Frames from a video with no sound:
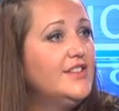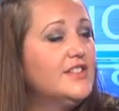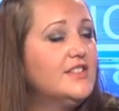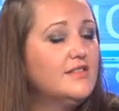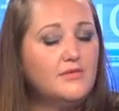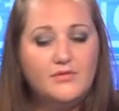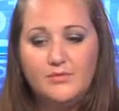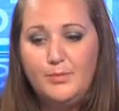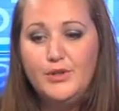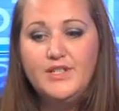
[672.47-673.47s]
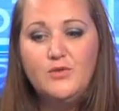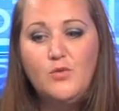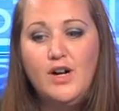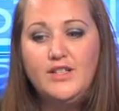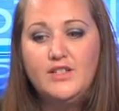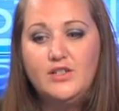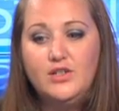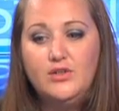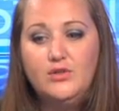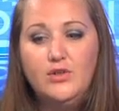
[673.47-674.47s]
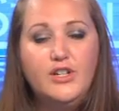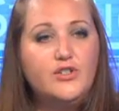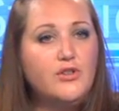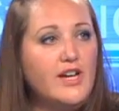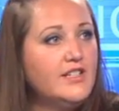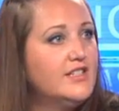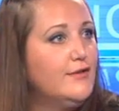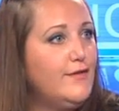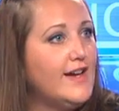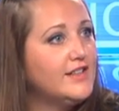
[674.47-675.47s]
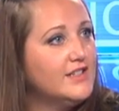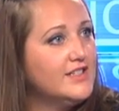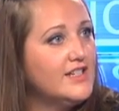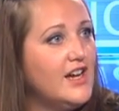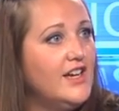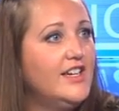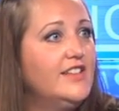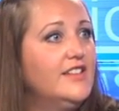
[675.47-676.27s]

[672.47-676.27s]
And this oh. person wants to address the fact that he's not,